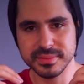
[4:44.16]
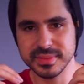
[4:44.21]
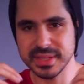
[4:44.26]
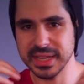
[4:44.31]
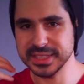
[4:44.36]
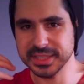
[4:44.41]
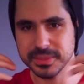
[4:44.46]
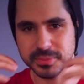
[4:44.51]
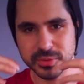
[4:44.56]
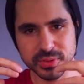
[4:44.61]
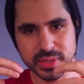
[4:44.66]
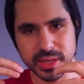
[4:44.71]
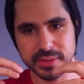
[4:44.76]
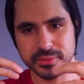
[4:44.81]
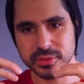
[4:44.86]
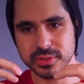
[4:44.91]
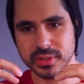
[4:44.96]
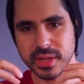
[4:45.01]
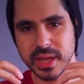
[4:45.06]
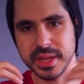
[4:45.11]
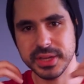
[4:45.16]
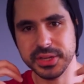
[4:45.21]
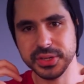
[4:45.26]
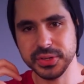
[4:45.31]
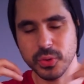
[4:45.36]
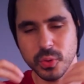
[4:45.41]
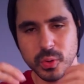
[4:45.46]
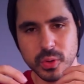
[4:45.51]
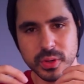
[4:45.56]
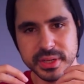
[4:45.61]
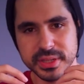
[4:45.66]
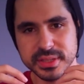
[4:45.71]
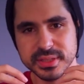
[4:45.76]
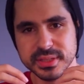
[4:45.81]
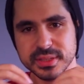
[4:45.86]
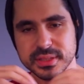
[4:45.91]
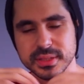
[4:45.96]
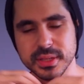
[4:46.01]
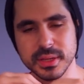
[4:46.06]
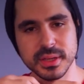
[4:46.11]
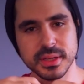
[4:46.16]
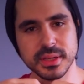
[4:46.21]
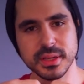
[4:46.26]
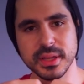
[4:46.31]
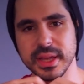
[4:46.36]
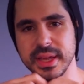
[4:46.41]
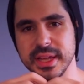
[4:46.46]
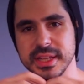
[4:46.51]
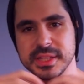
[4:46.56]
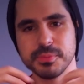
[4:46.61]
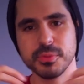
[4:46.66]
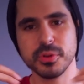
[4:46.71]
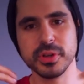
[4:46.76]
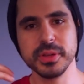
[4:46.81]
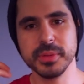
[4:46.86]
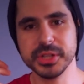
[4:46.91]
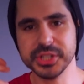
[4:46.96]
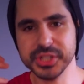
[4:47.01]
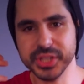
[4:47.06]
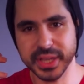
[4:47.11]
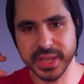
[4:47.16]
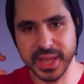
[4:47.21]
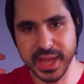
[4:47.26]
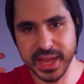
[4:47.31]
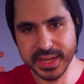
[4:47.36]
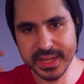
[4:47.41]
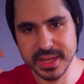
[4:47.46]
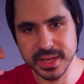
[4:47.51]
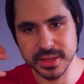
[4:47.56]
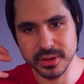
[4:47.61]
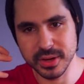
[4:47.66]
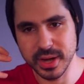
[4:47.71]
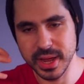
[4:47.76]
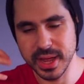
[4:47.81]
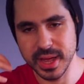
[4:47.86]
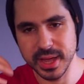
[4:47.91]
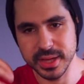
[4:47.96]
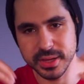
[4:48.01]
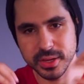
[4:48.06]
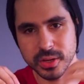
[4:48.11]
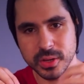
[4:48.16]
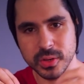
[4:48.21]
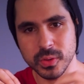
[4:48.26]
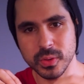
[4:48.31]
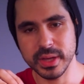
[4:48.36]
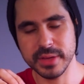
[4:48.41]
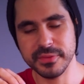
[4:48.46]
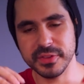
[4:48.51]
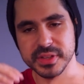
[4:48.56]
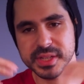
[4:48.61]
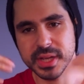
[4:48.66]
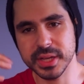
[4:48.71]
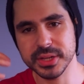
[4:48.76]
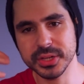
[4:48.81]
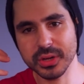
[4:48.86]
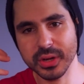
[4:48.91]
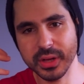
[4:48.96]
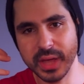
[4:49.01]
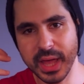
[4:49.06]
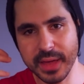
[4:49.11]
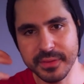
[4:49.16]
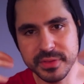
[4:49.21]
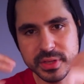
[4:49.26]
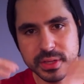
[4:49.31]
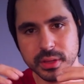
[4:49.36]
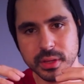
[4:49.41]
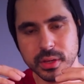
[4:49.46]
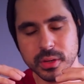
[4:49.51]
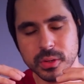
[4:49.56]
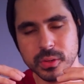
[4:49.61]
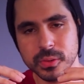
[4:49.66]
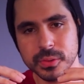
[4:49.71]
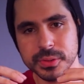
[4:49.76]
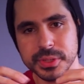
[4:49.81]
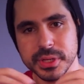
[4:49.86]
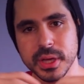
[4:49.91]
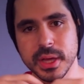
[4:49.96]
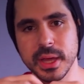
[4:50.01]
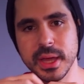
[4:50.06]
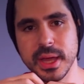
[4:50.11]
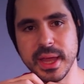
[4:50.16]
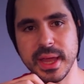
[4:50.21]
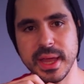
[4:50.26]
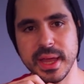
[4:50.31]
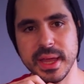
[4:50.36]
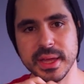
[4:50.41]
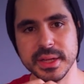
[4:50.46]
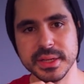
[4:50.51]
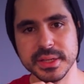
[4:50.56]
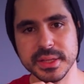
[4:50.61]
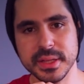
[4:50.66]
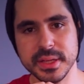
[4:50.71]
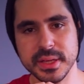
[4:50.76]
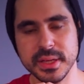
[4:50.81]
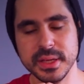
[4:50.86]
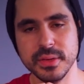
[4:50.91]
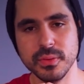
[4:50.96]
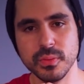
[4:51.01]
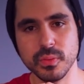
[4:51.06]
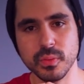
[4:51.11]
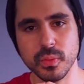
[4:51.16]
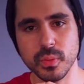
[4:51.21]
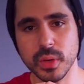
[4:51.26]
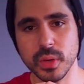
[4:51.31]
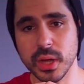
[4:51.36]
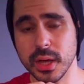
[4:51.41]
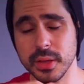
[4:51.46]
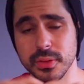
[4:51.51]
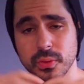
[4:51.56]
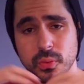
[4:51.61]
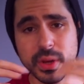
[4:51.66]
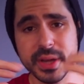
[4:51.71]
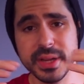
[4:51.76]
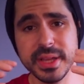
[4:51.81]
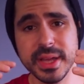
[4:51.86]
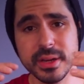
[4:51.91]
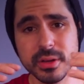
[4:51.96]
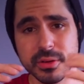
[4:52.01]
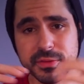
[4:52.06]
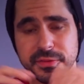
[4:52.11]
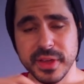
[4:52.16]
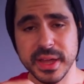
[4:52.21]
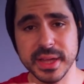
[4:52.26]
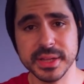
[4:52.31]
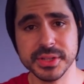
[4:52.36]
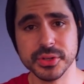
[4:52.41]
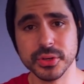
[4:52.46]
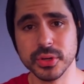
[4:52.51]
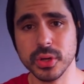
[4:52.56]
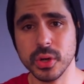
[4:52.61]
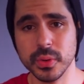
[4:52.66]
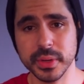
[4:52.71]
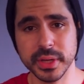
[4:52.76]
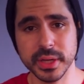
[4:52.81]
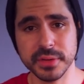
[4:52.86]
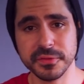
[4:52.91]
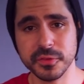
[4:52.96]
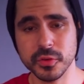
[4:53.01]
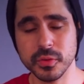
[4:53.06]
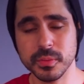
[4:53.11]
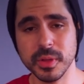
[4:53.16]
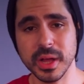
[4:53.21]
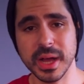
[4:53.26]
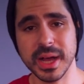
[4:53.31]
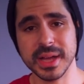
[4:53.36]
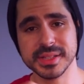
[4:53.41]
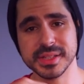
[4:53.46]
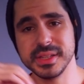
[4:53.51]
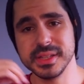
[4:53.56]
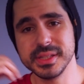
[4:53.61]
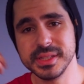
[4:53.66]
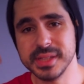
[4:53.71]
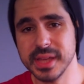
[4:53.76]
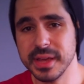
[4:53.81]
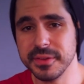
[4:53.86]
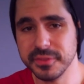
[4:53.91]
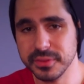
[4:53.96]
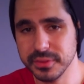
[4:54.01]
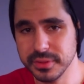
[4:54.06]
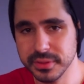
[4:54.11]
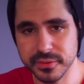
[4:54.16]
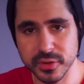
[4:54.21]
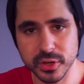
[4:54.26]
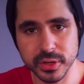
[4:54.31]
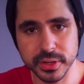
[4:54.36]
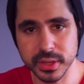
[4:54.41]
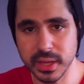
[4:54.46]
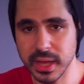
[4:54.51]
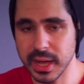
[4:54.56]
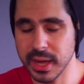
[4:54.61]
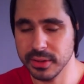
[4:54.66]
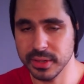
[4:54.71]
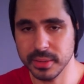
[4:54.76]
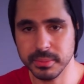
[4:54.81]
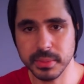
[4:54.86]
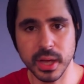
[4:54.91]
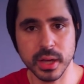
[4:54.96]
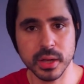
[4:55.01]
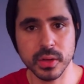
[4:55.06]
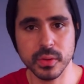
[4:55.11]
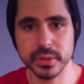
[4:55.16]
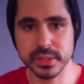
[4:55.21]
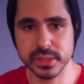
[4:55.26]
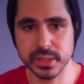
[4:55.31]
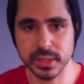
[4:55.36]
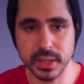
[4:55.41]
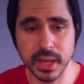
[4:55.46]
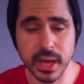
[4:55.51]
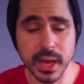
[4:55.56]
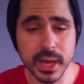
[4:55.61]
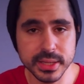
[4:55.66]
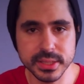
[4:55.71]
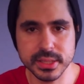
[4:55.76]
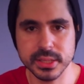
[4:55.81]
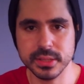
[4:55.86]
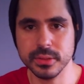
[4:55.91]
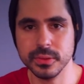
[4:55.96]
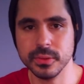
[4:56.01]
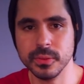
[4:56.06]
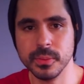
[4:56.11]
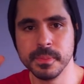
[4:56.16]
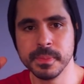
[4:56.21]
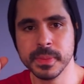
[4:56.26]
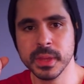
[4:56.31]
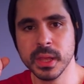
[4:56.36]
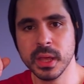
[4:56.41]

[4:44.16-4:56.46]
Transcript: decibel level and noise, it's pretty much like any other AIO. If it's under a heavy load and the, uh, the radiator fans are going at full blast, it is definitely very loud. I'm not going to lie to you.